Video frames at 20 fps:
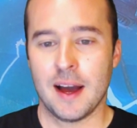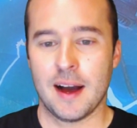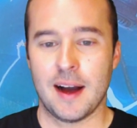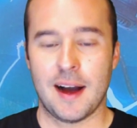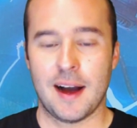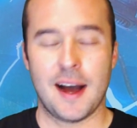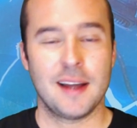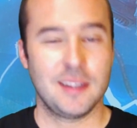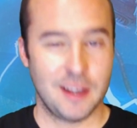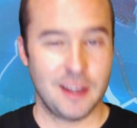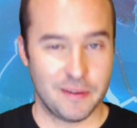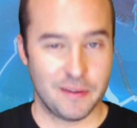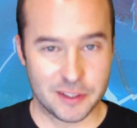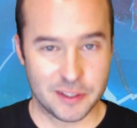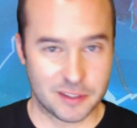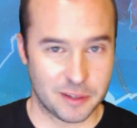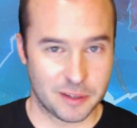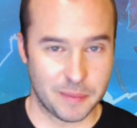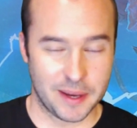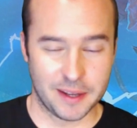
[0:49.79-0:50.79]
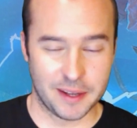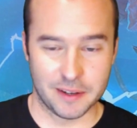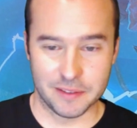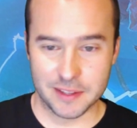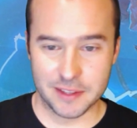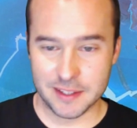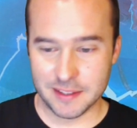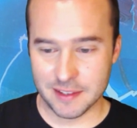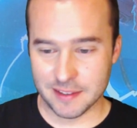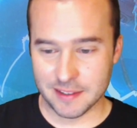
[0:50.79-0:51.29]
I love this commander.
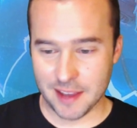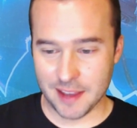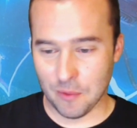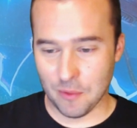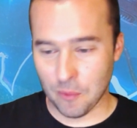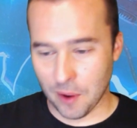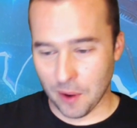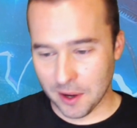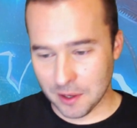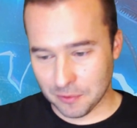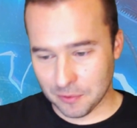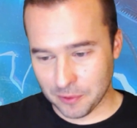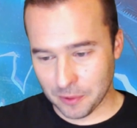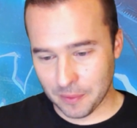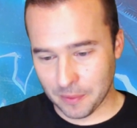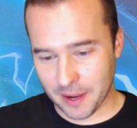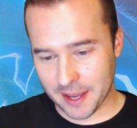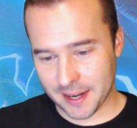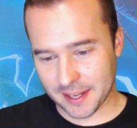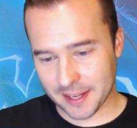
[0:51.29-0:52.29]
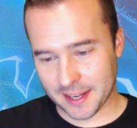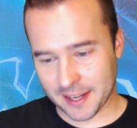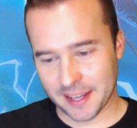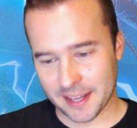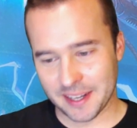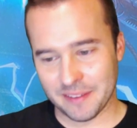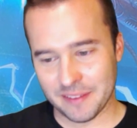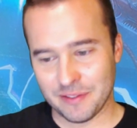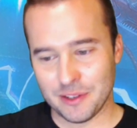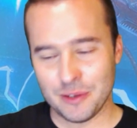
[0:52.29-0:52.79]
This is a wonderful way to kind
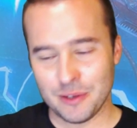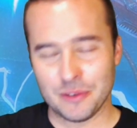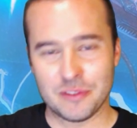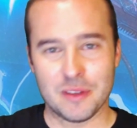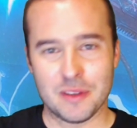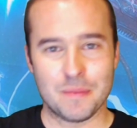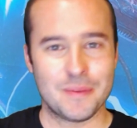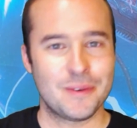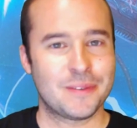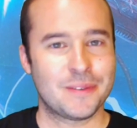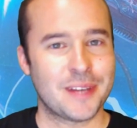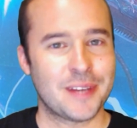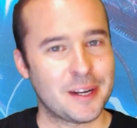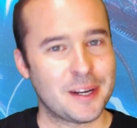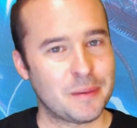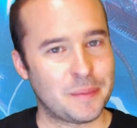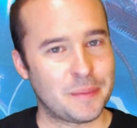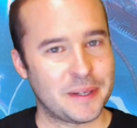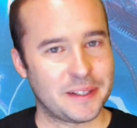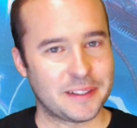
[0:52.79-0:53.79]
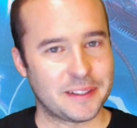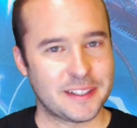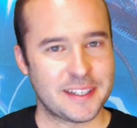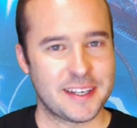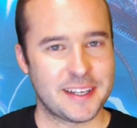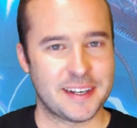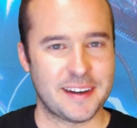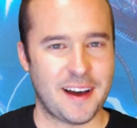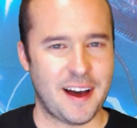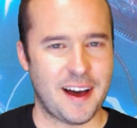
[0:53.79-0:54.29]
of use the mutate ability
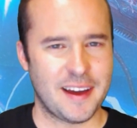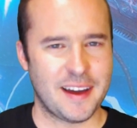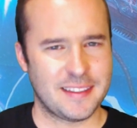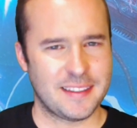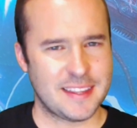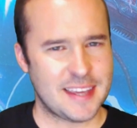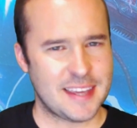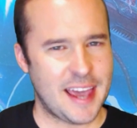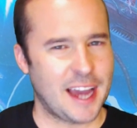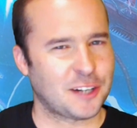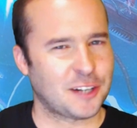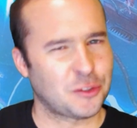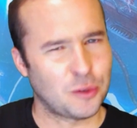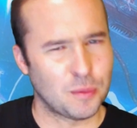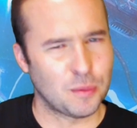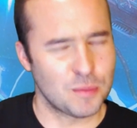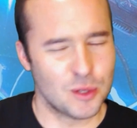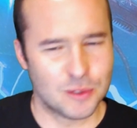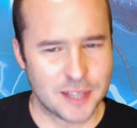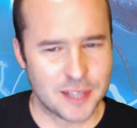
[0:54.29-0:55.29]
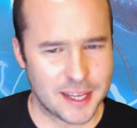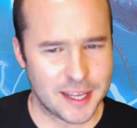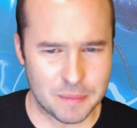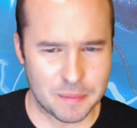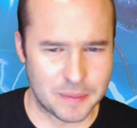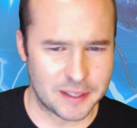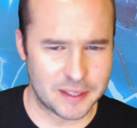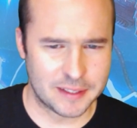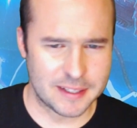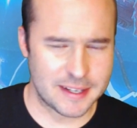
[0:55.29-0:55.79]
and not the actual mutate
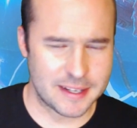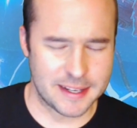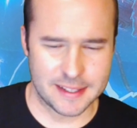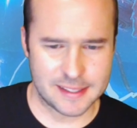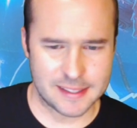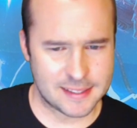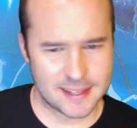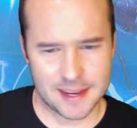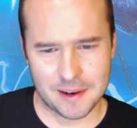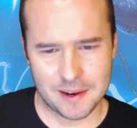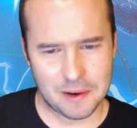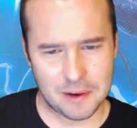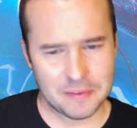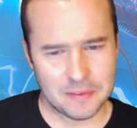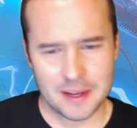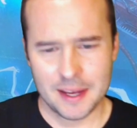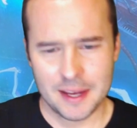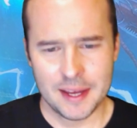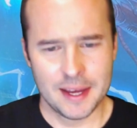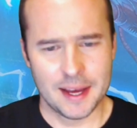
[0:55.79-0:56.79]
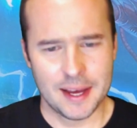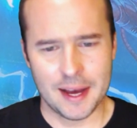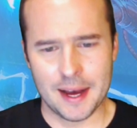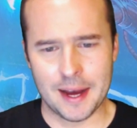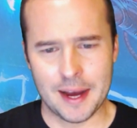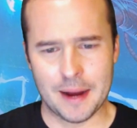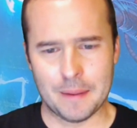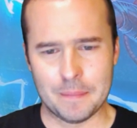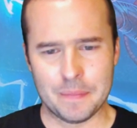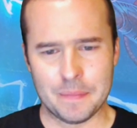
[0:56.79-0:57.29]
ability itself.
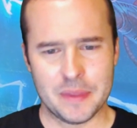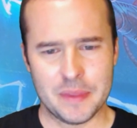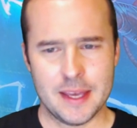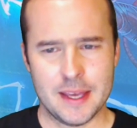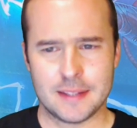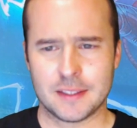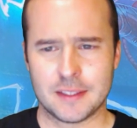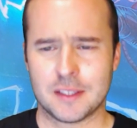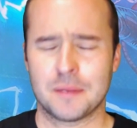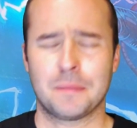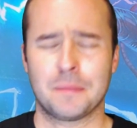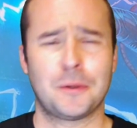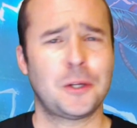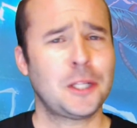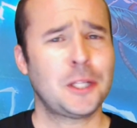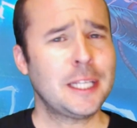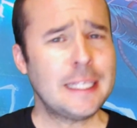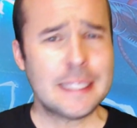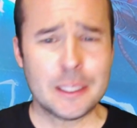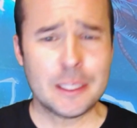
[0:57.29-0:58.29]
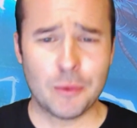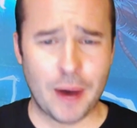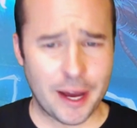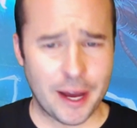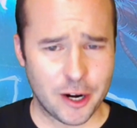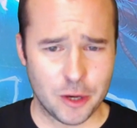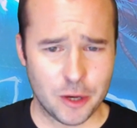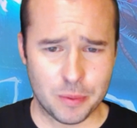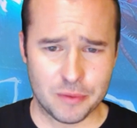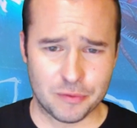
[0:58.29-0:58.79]
It's completely wide
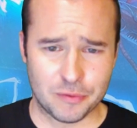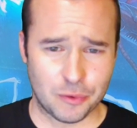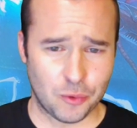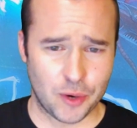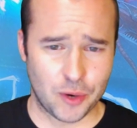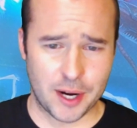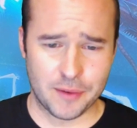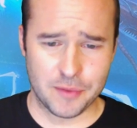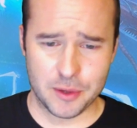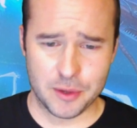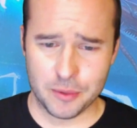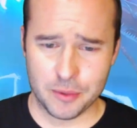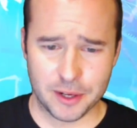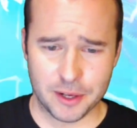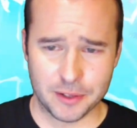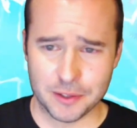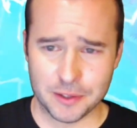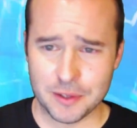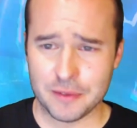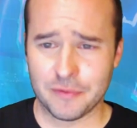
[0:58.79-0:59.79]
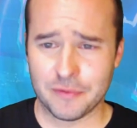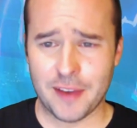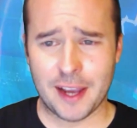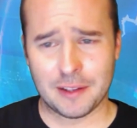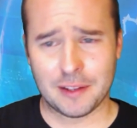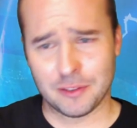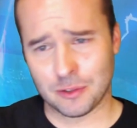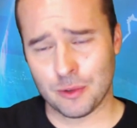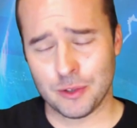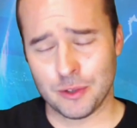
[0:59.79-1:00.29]
open for whatever you want to do. In fact,
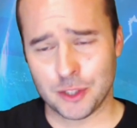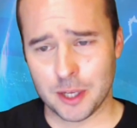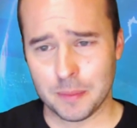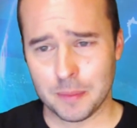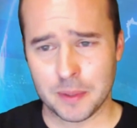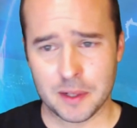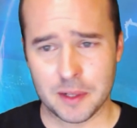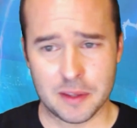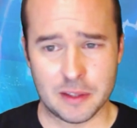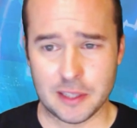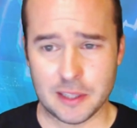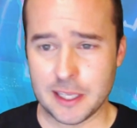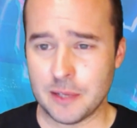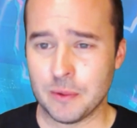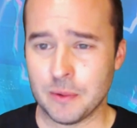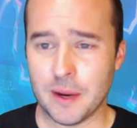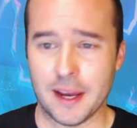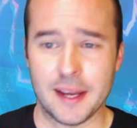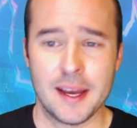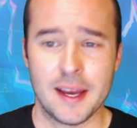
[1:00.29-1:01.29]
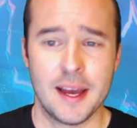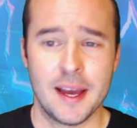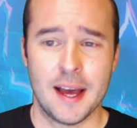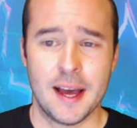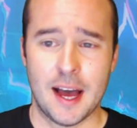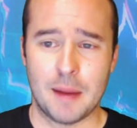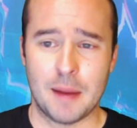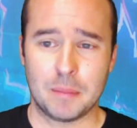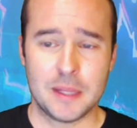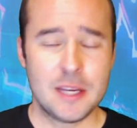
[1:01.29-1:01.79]
let's go and jump into the leeway.
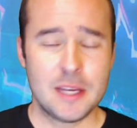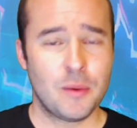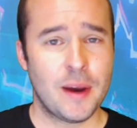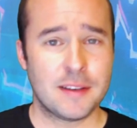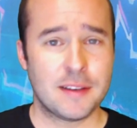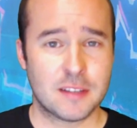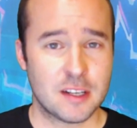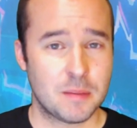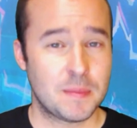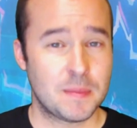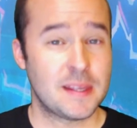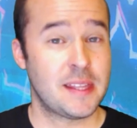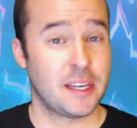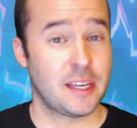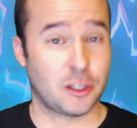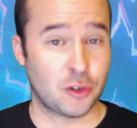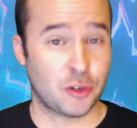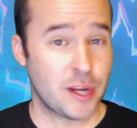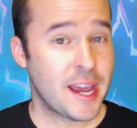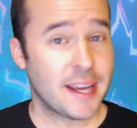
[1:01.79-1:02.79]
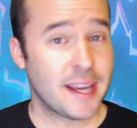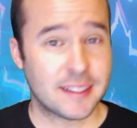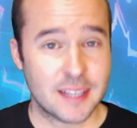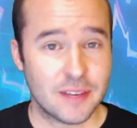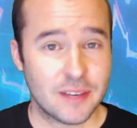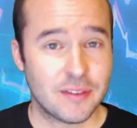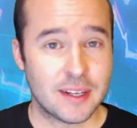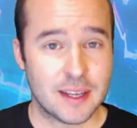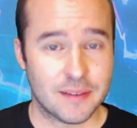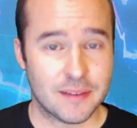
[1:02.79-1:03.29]
Leeway is going to be the
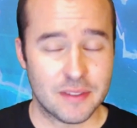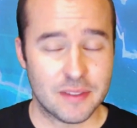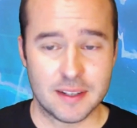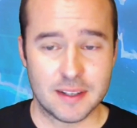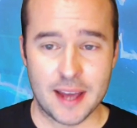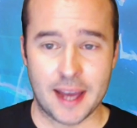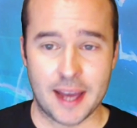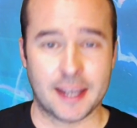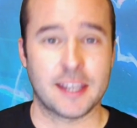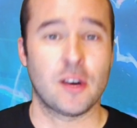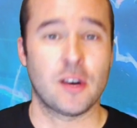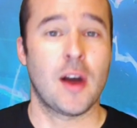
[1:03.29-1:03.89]
creativity of the deck. You know,